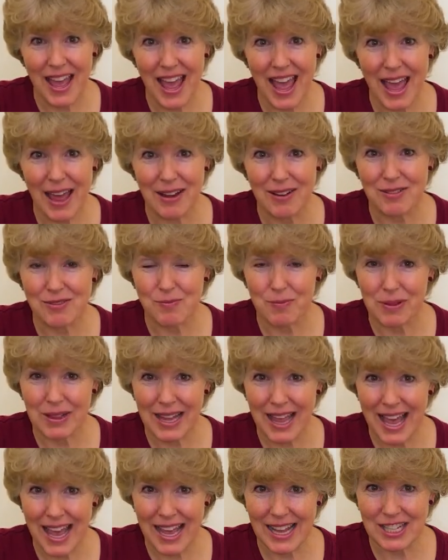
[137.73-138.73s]
and
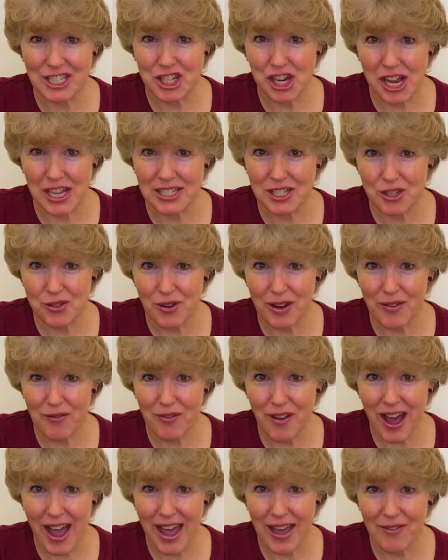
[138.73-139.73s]
play just string
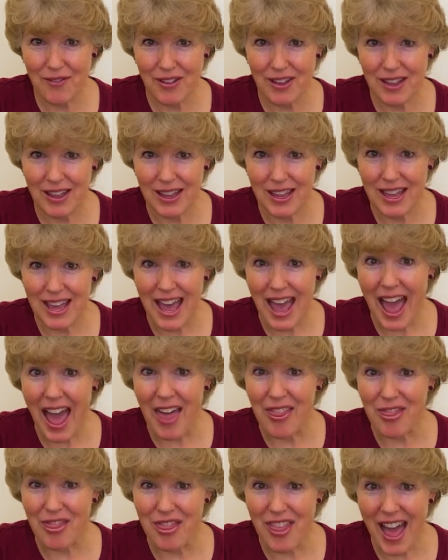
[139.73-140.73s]
5,
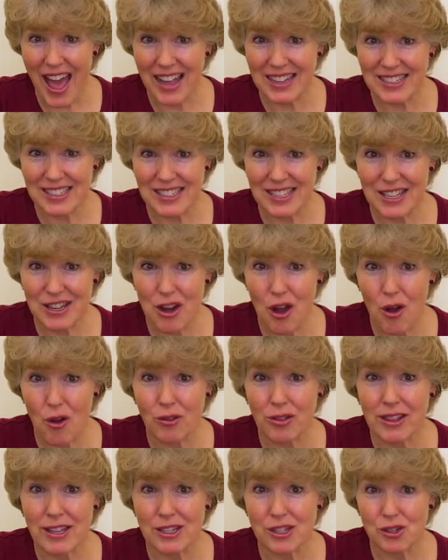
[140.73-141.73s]
and that's the
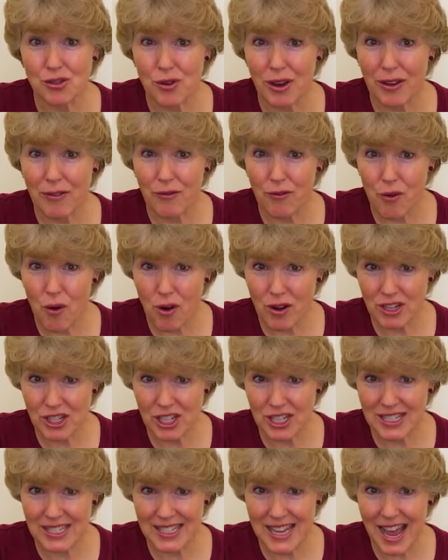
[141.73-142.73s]
note that string 4
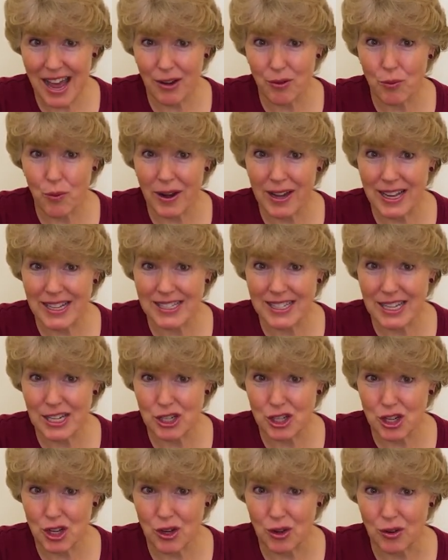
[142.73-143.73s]
should sound when it's in
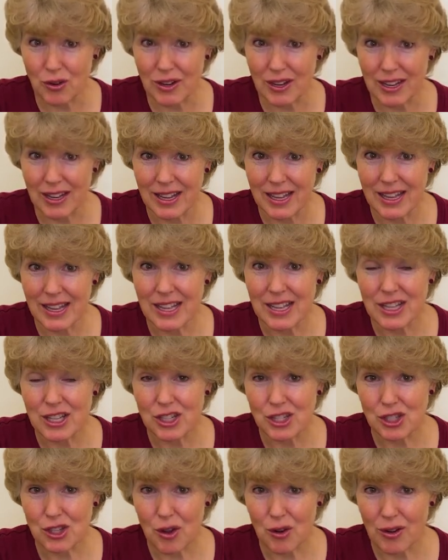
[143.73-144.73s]
tune.
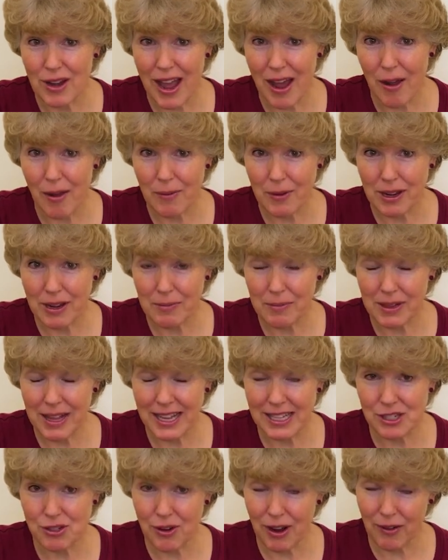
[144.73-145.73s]
So now I'm going to play
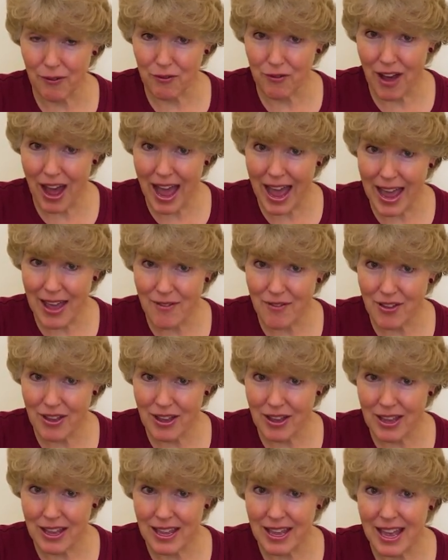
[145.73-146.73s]
string 5
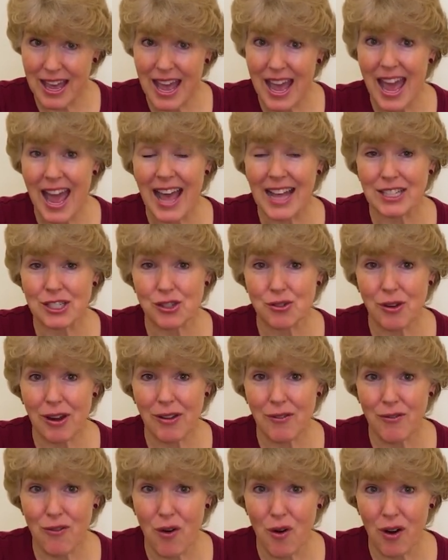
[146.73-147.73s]
and
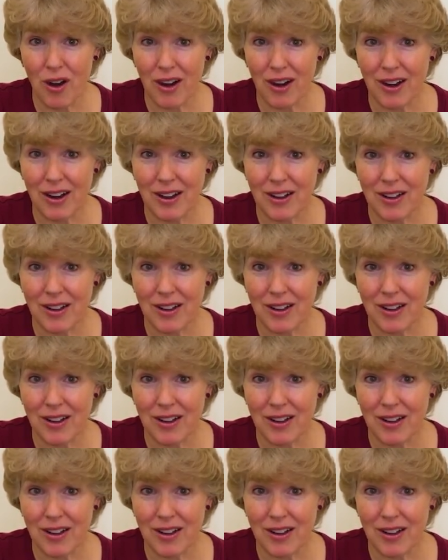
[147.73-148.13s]
string 4,